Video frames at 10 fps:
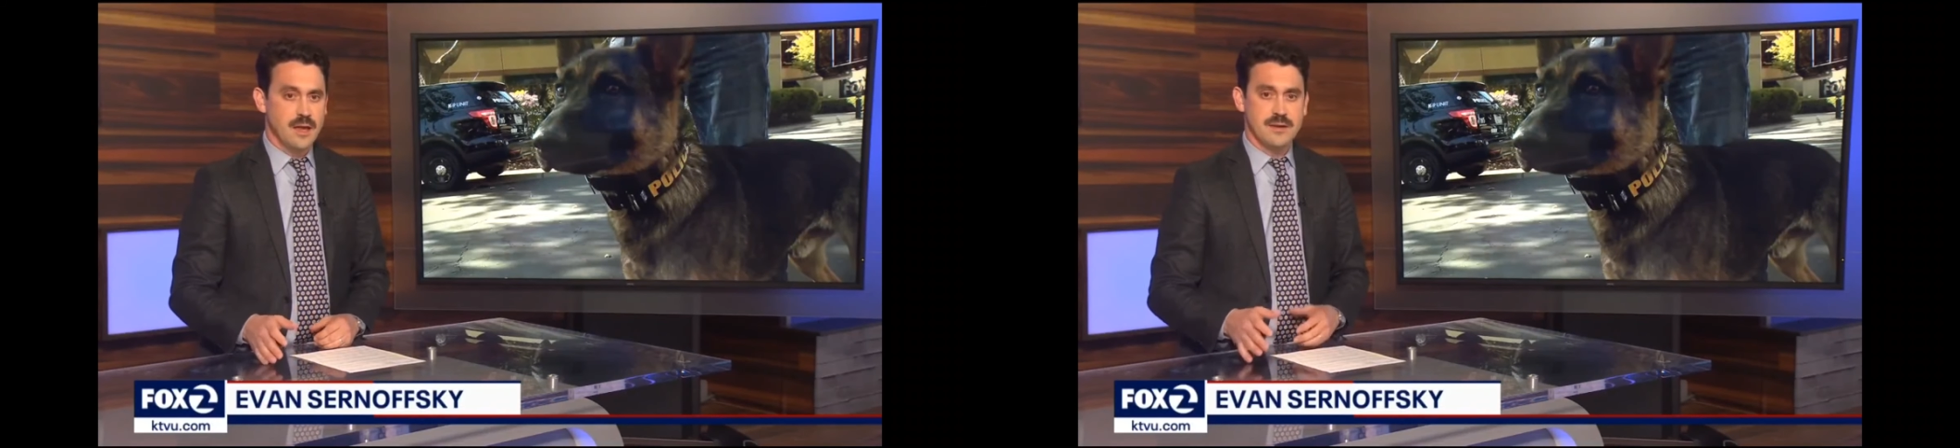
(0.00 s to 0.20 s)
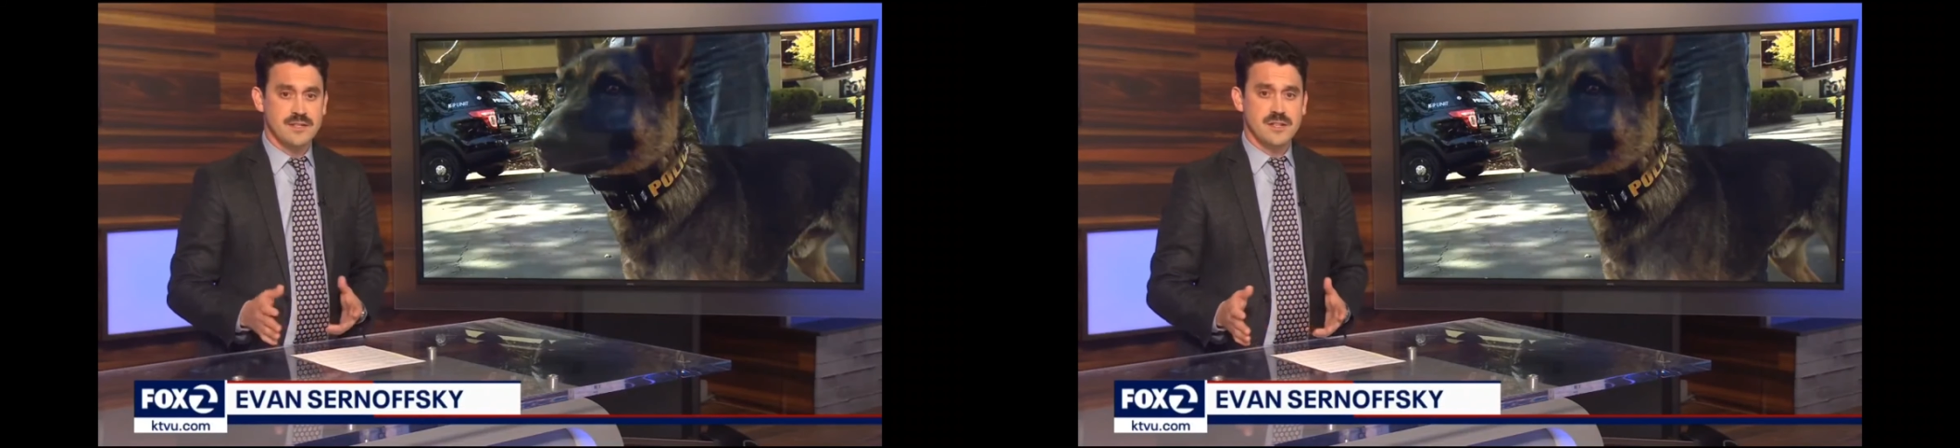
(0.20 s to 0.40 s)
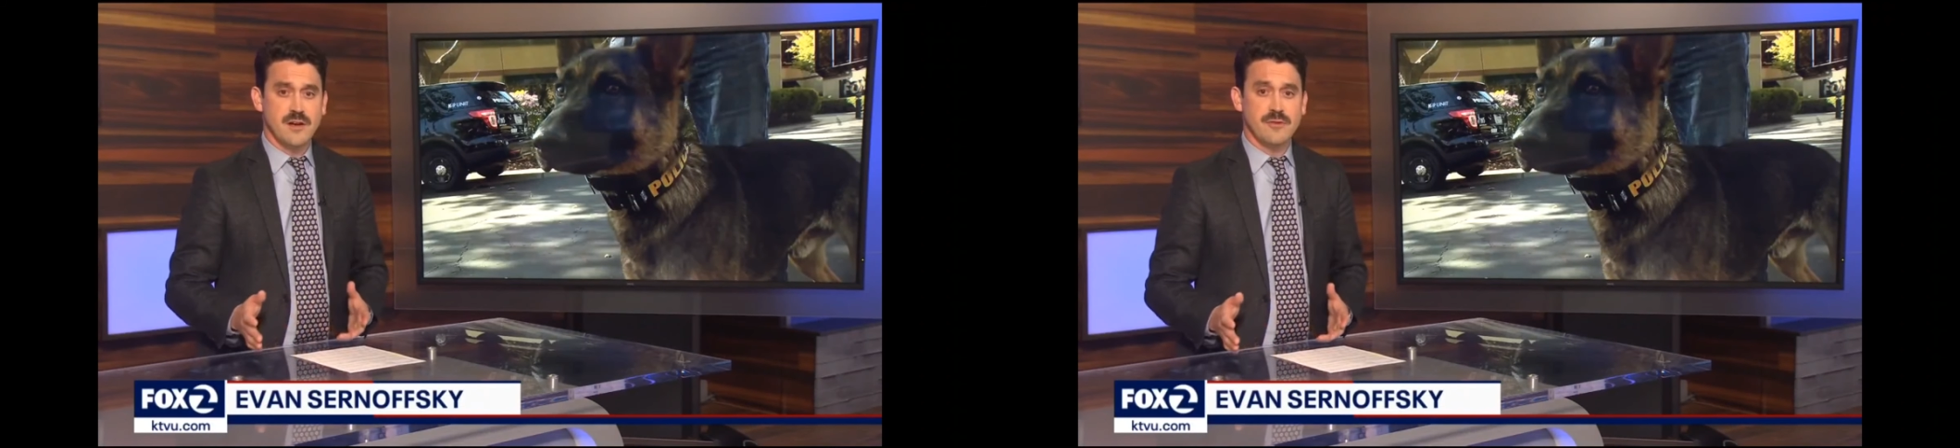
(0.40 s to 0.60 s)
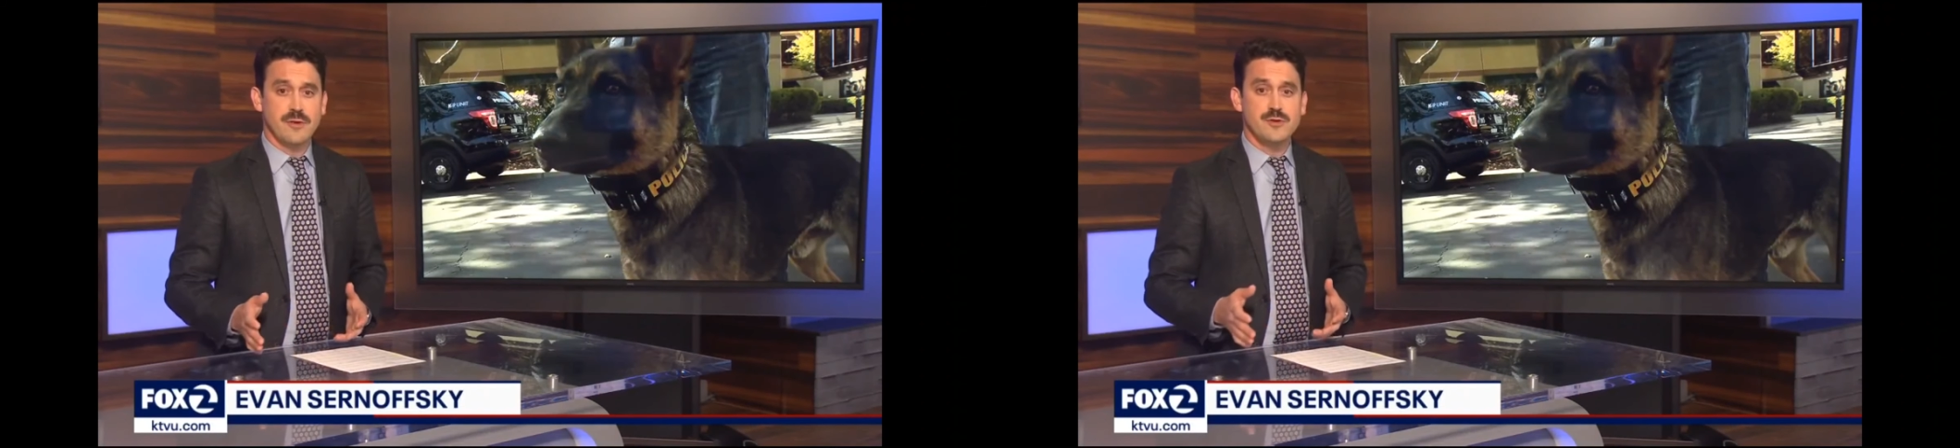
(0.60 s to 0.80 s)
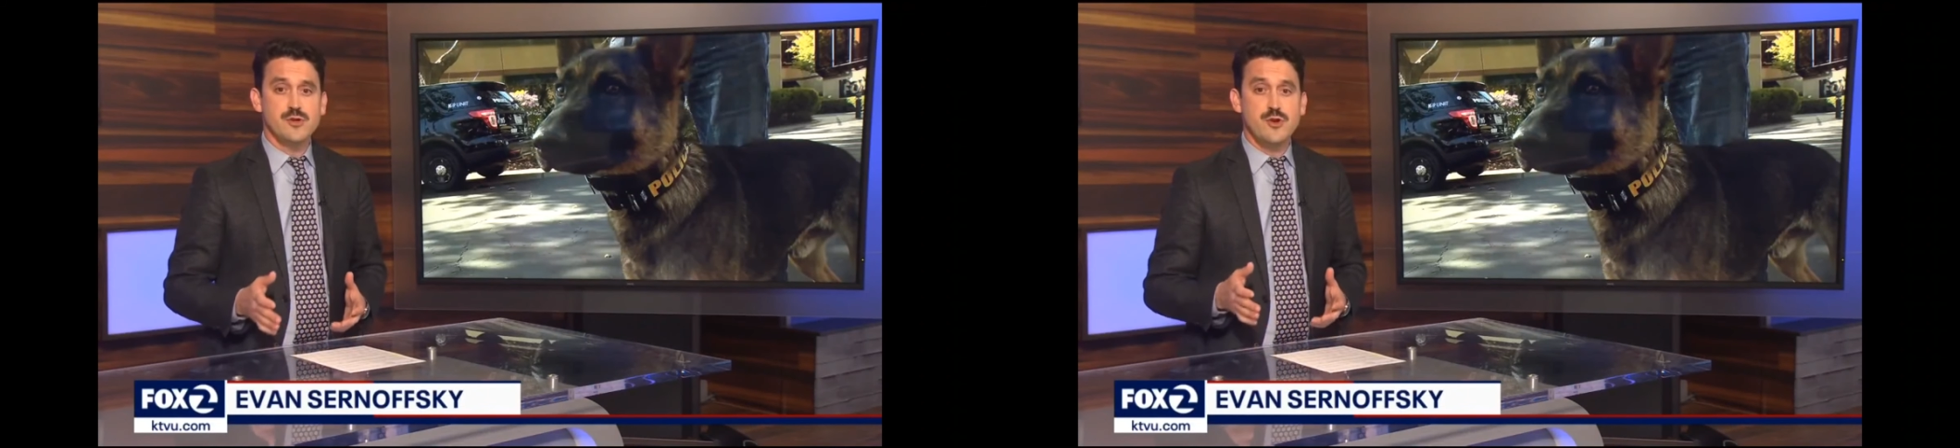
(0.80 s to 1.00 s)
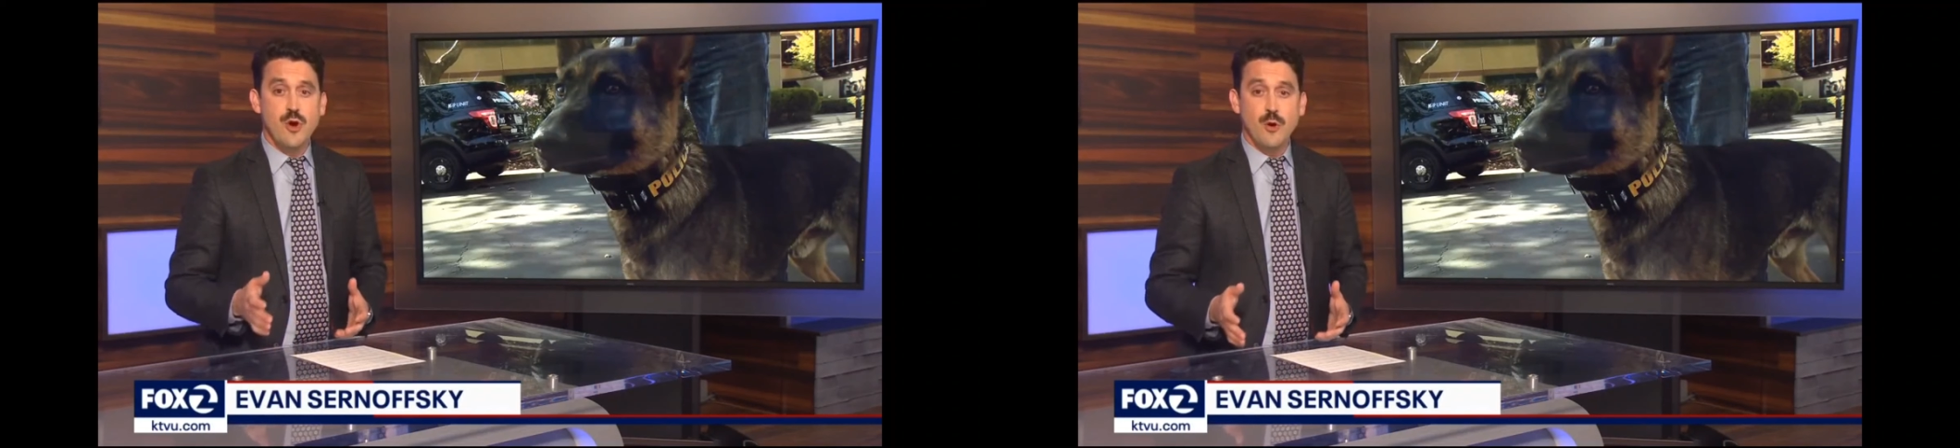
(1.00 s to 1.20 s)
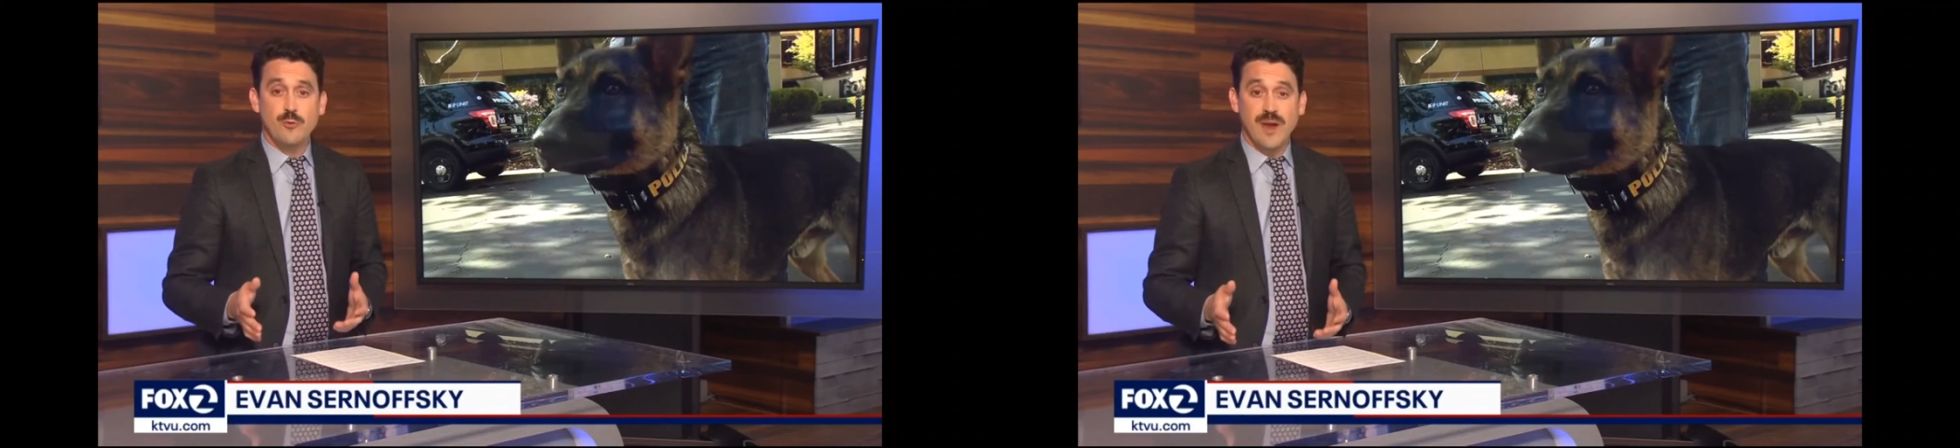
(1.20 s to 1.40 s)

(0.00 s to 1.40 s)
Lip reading: and discovered there's no